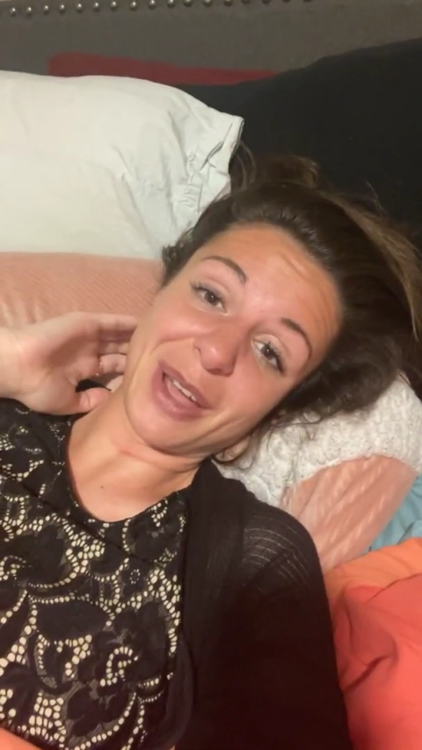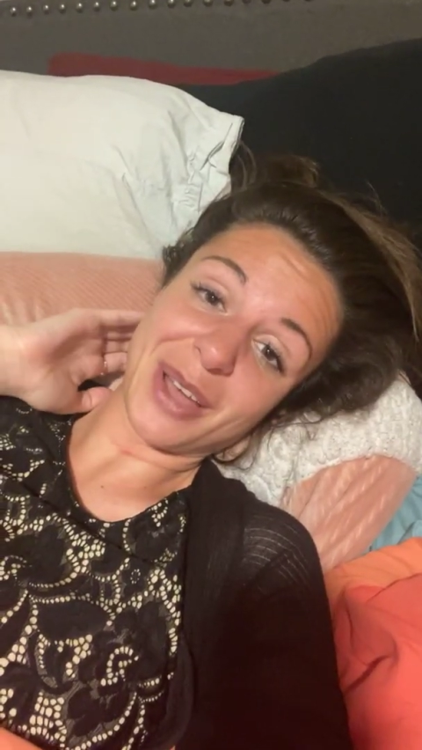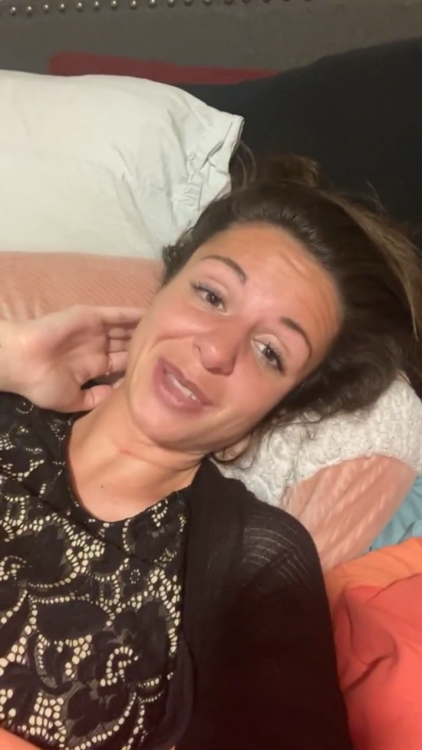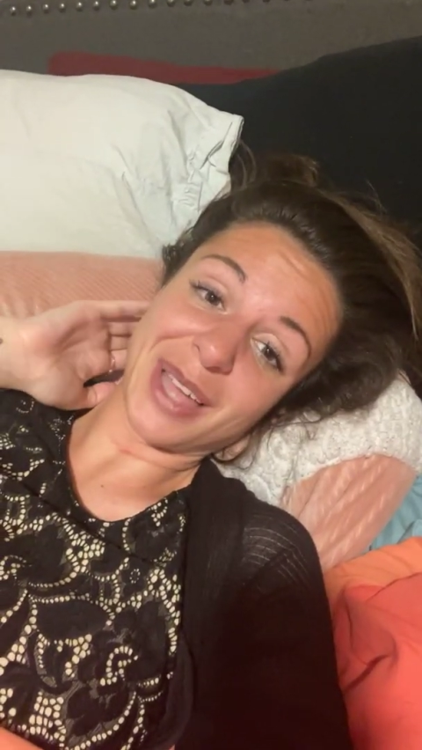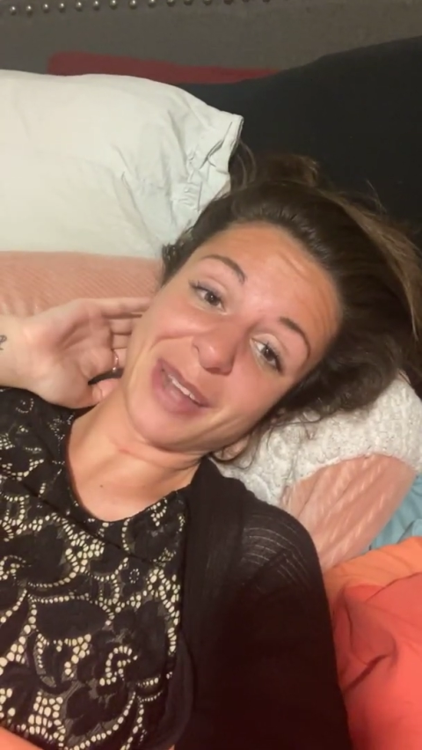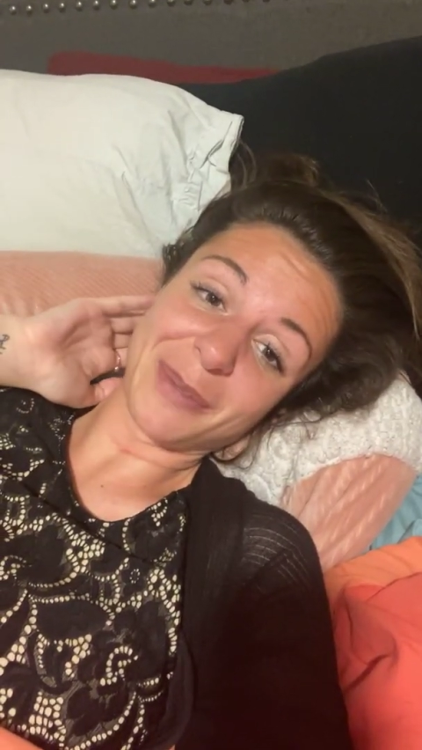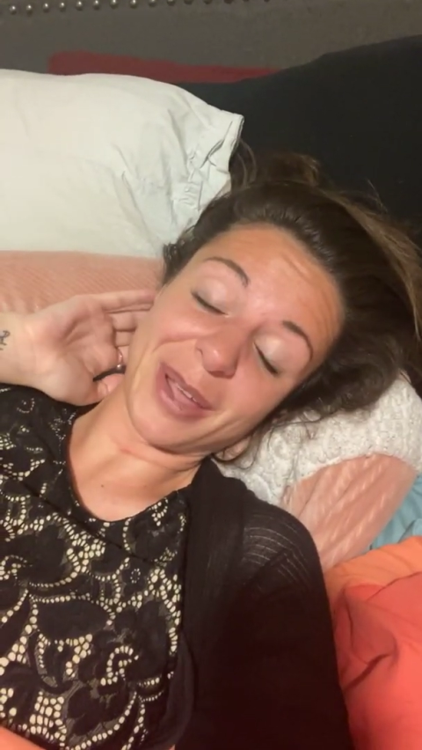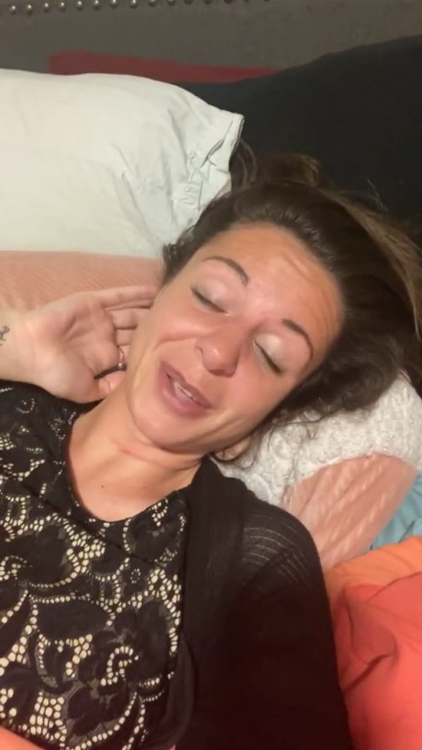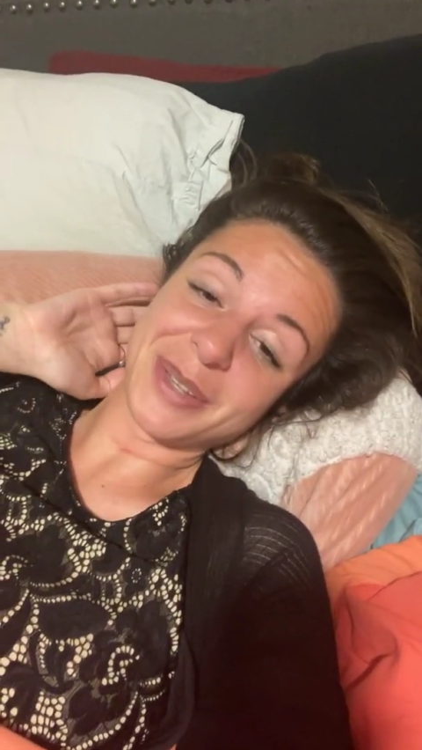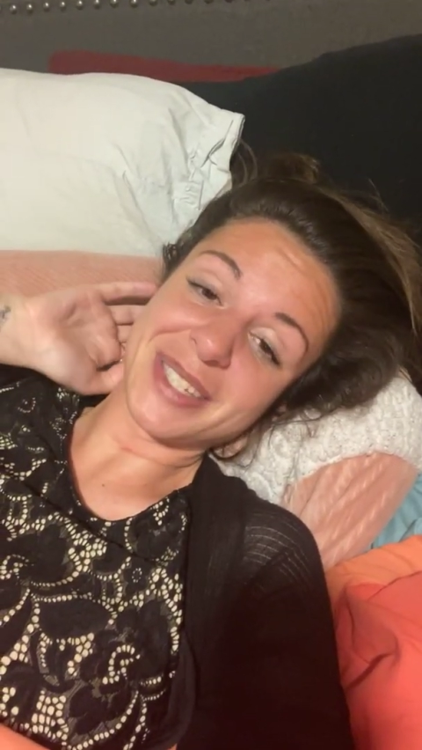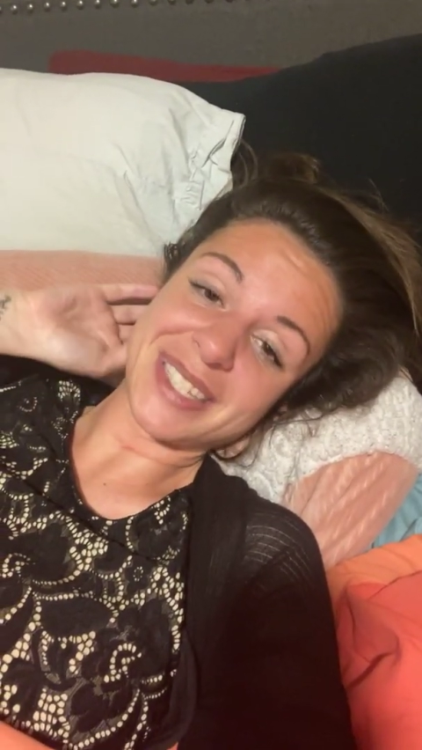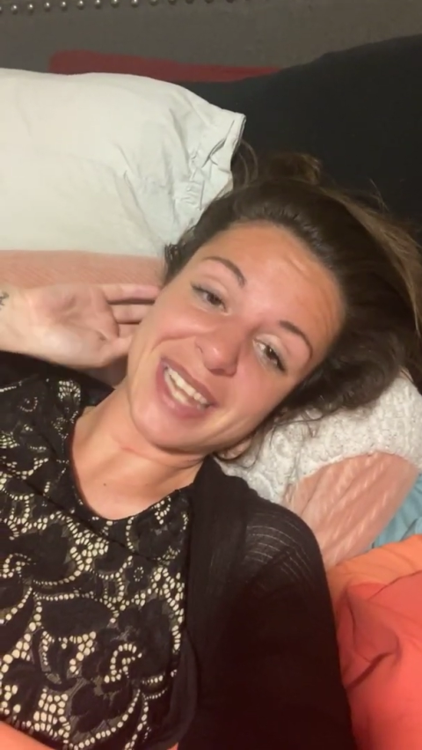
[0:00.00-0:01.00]
online while
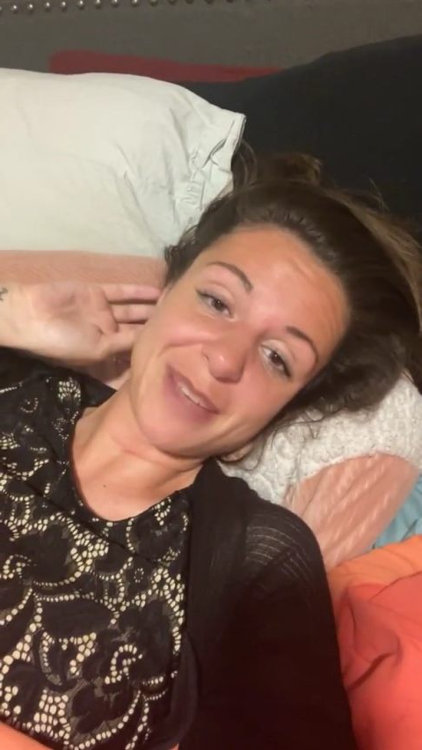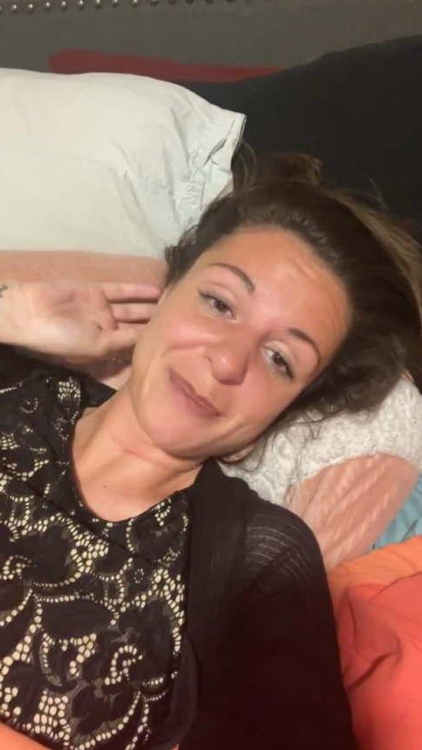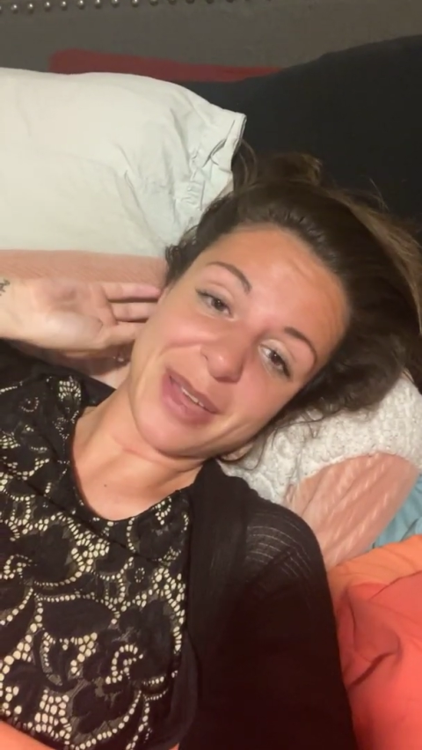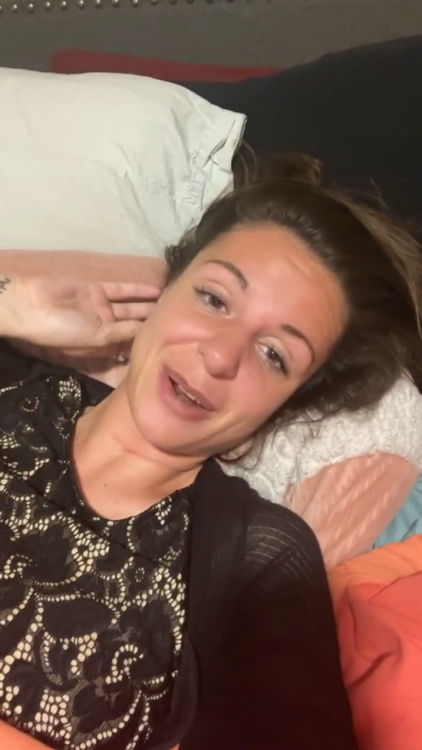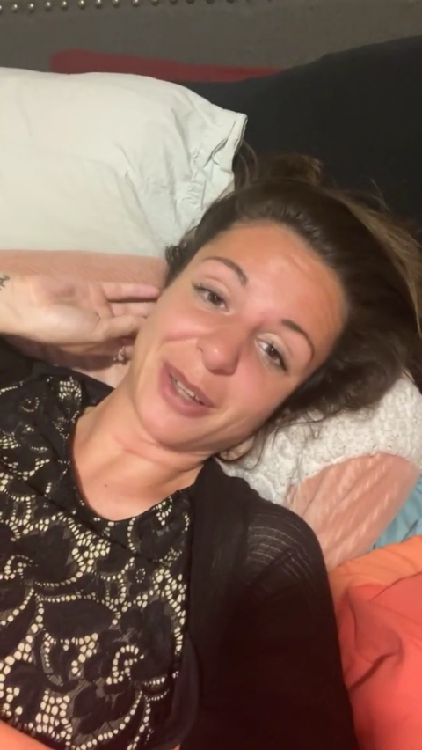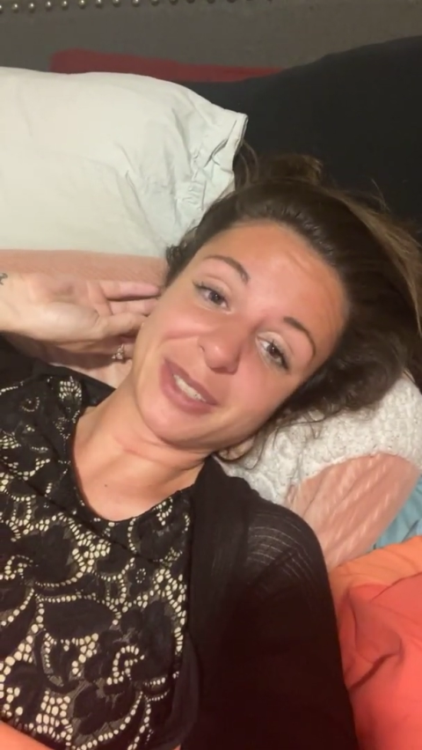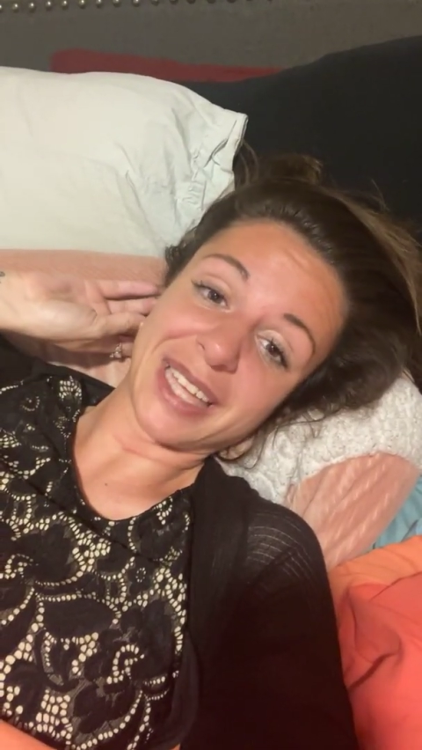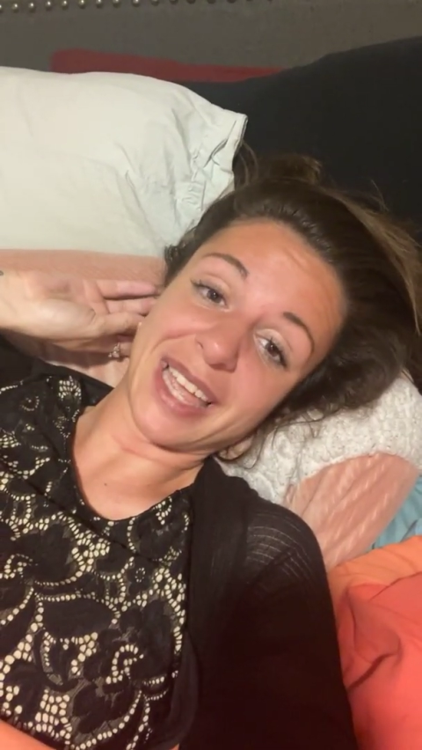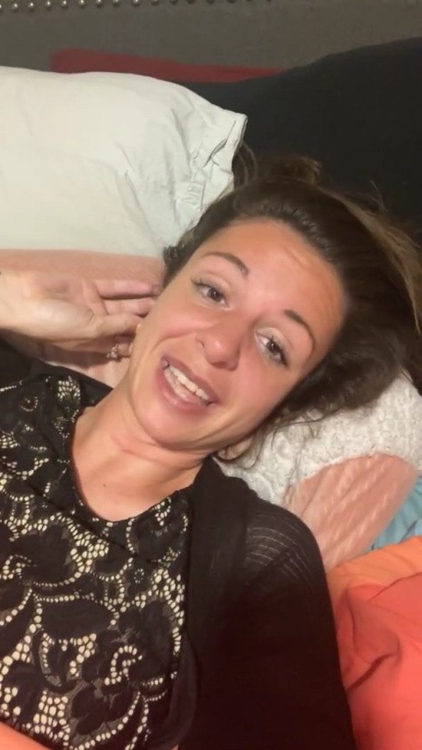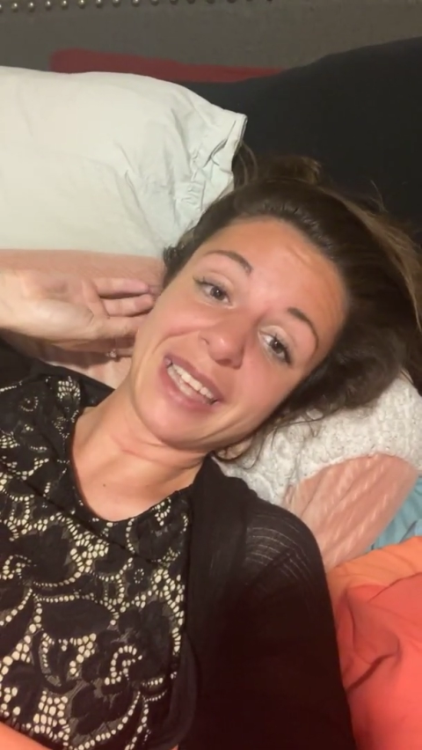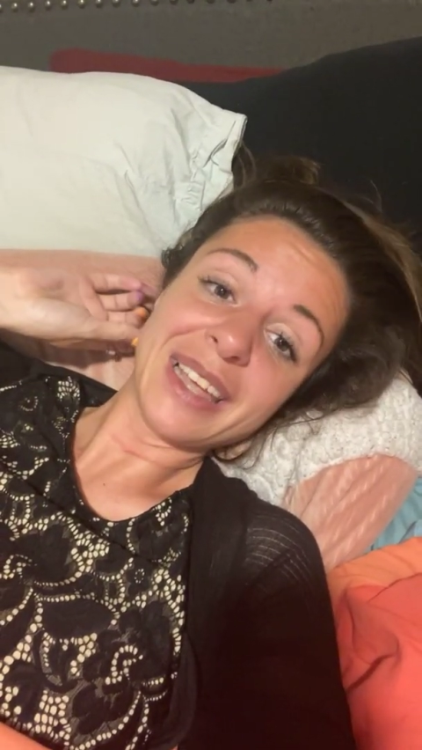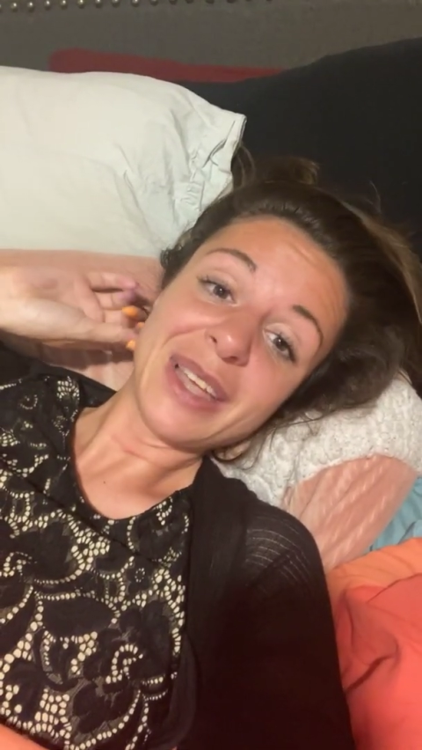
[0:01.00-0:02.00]
you can stay in bed all
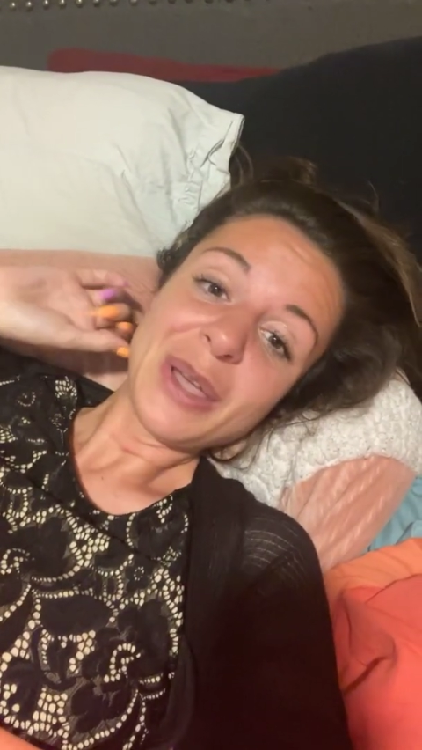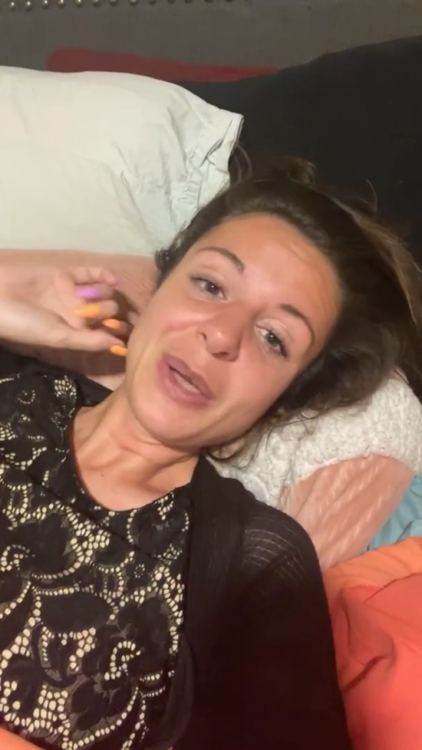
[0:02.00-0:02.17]
day,